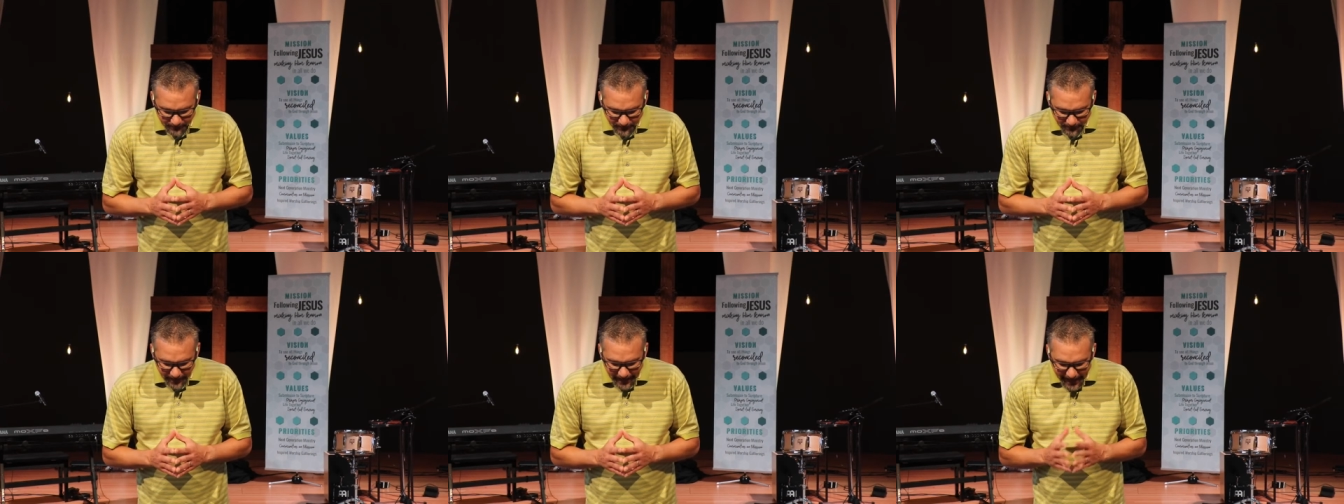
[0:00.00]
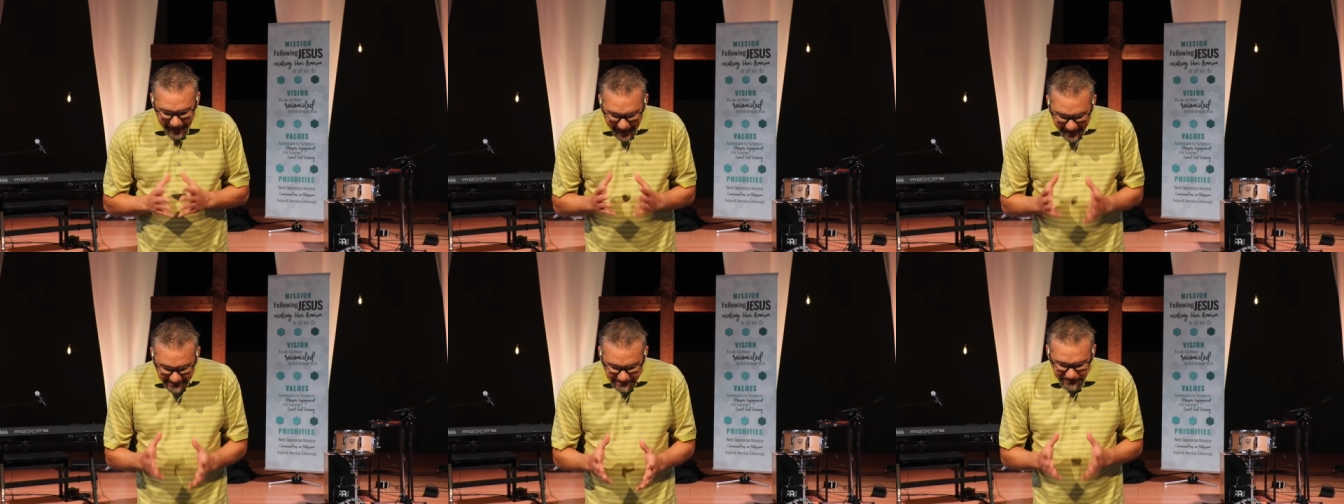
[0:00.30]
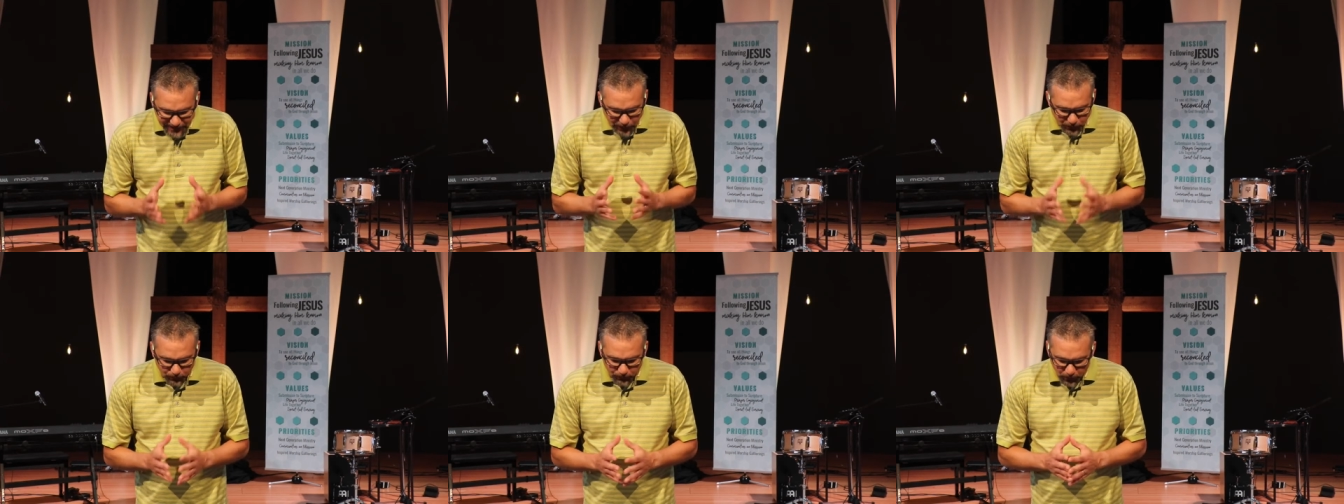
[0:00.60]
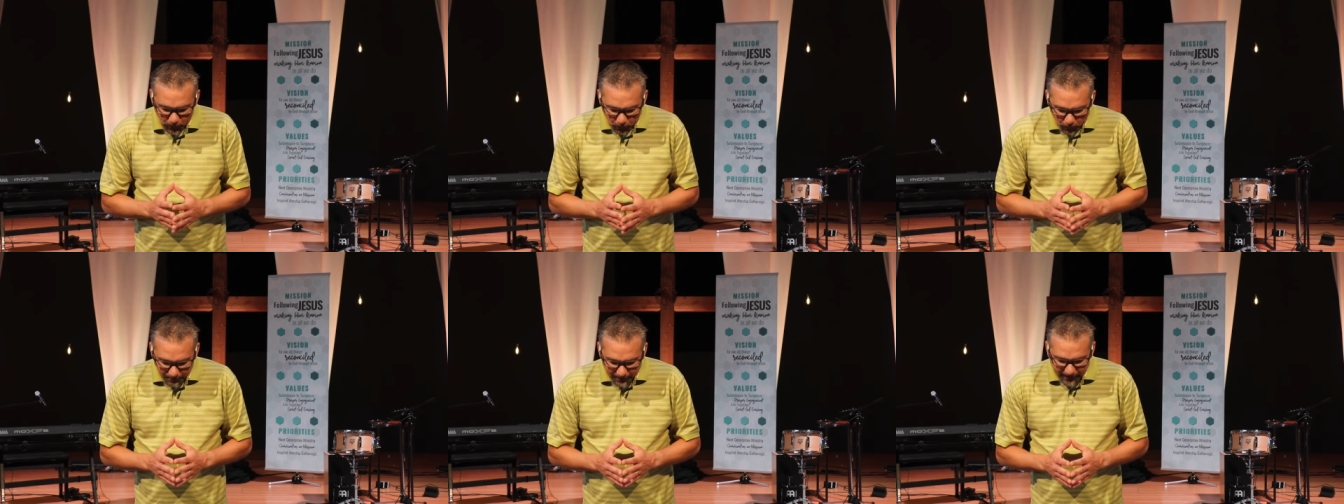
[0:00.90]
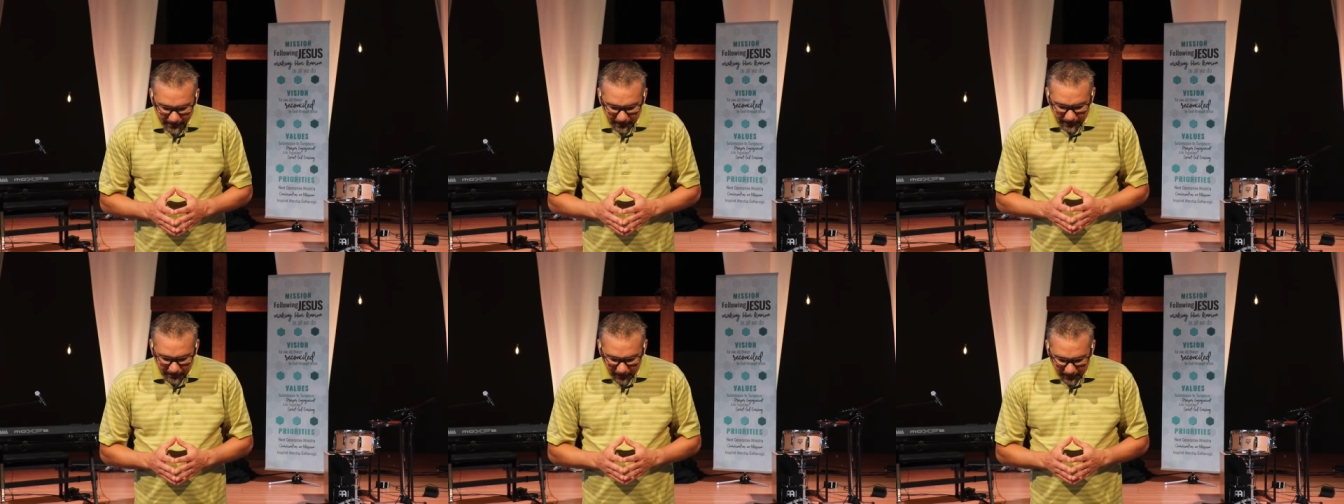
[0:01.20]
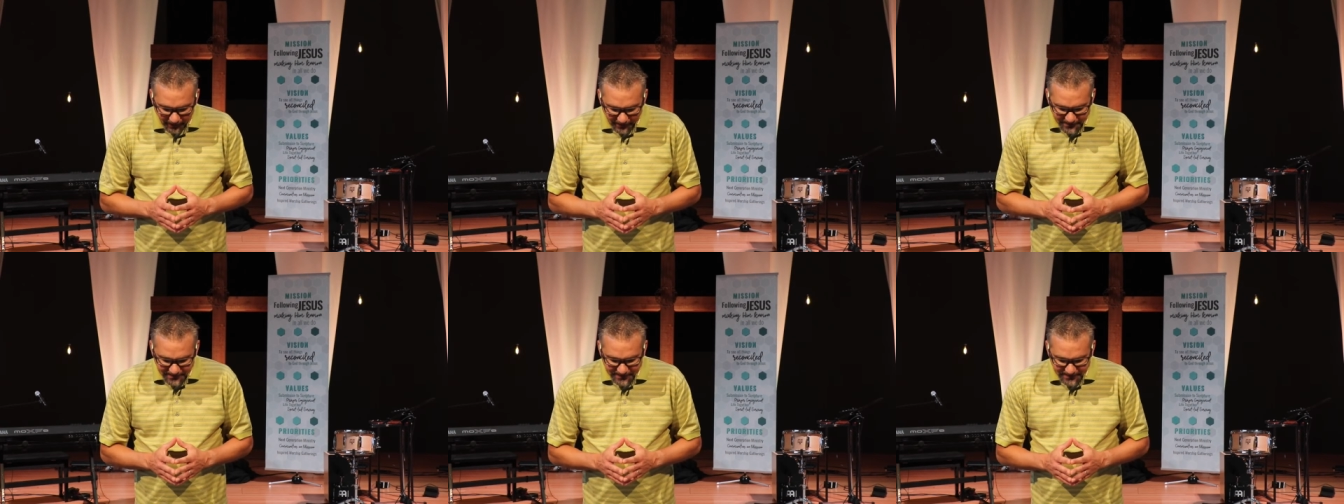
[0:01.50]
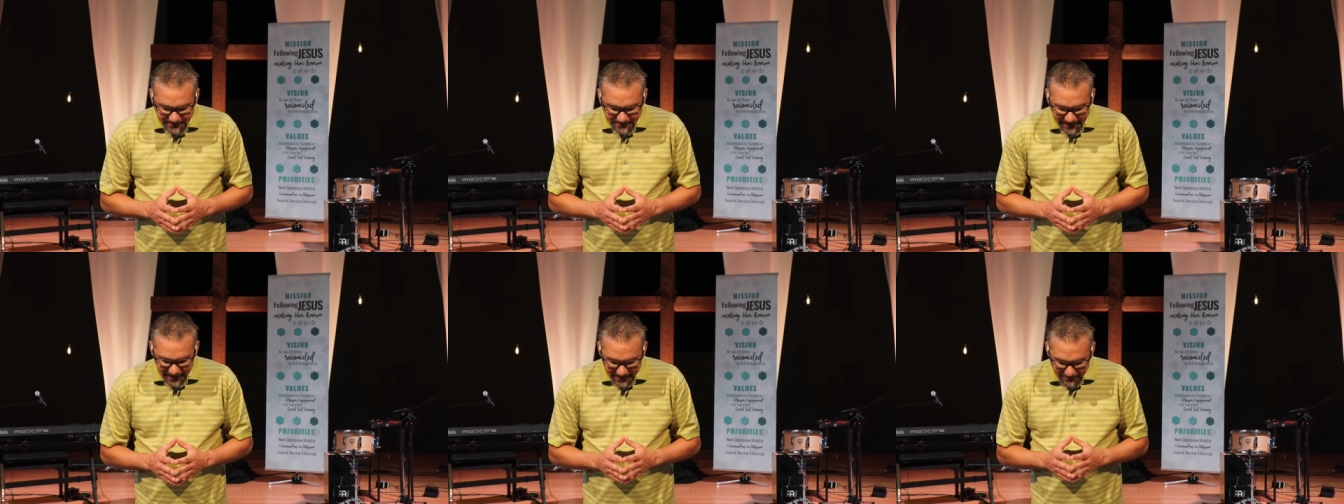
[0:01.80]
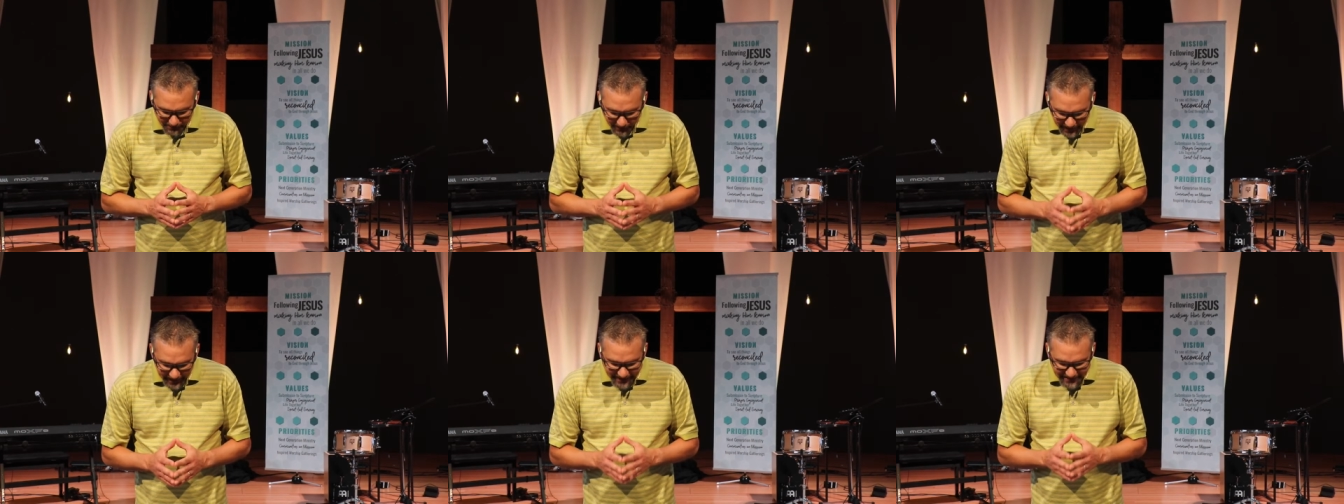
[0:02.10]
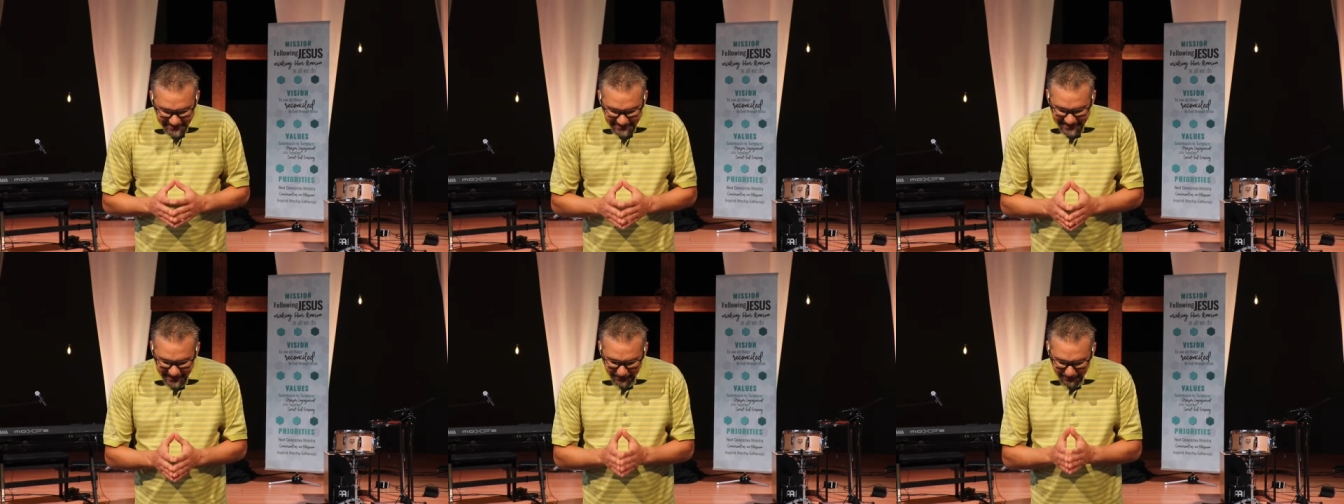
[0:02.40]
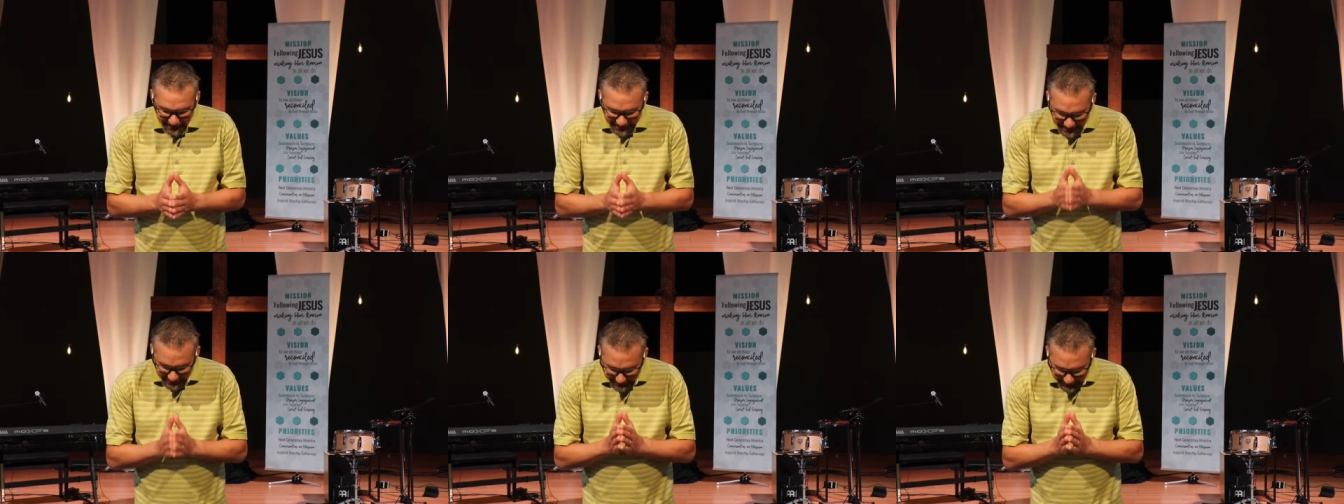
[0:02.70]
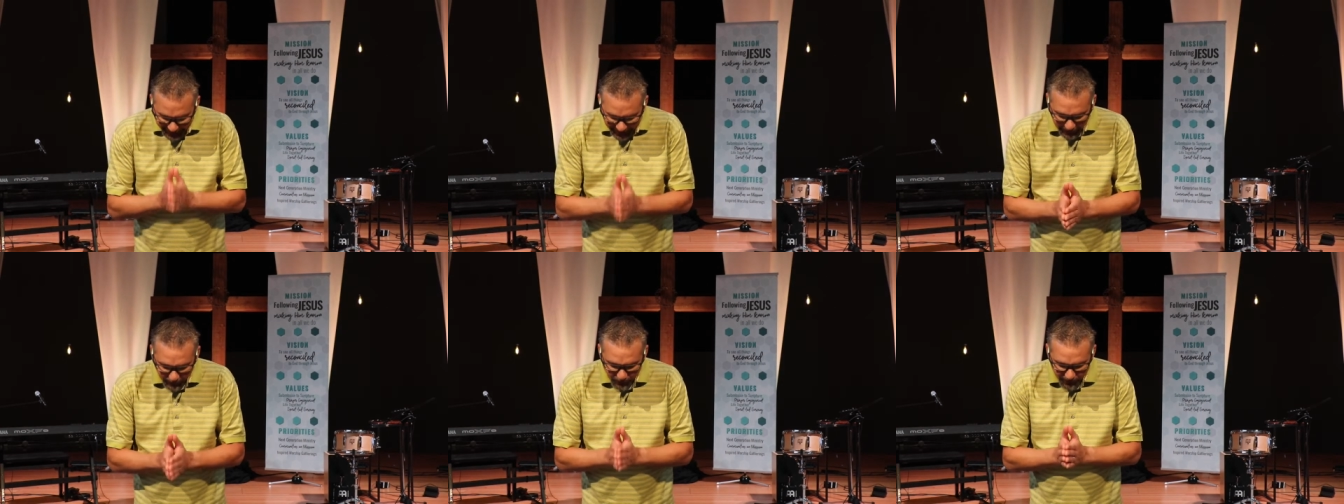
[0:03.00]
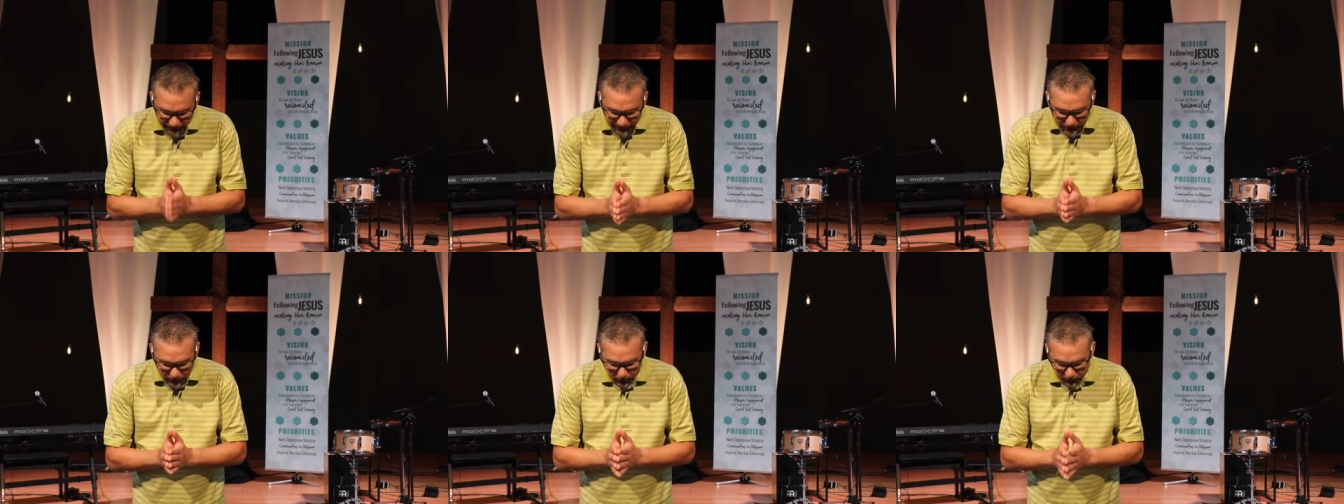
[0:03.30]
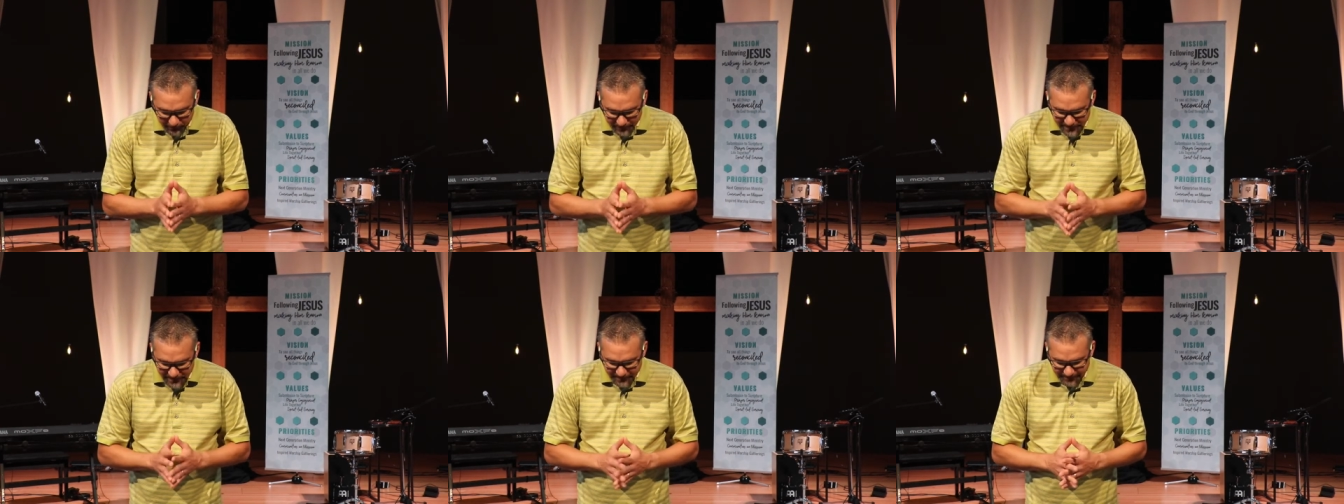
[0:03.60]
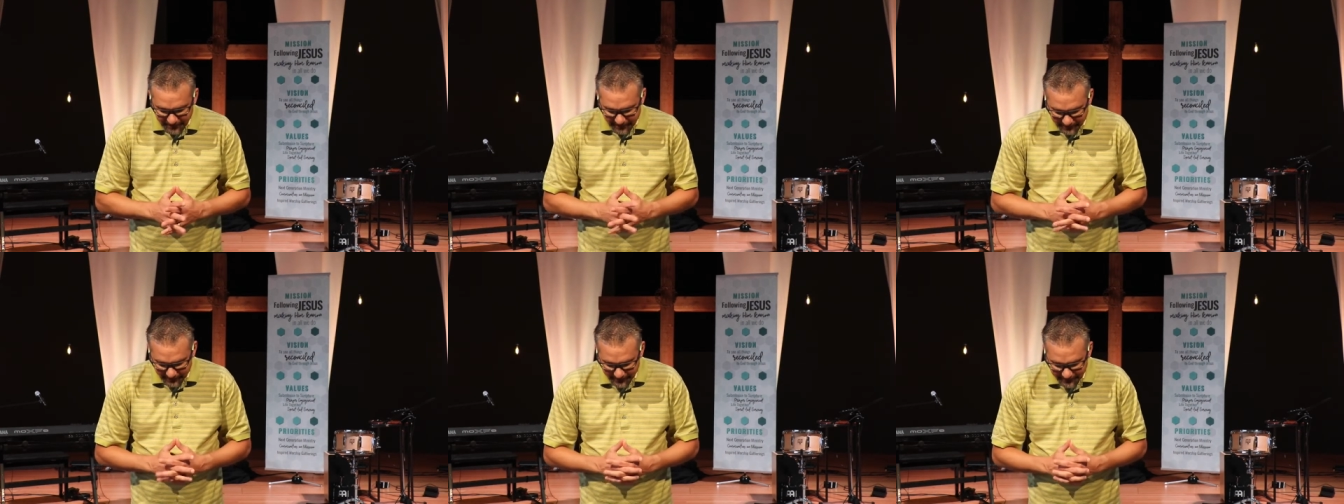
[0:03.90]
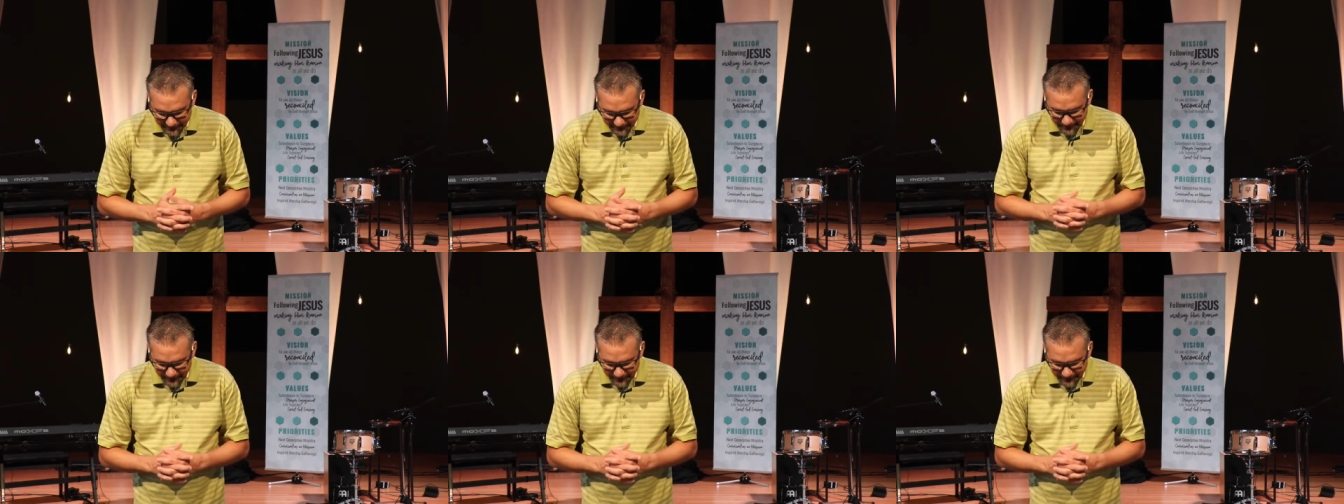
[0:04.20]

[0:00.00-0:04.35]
I ask that you would open our hearts and minds now by the power of your Holy Spirit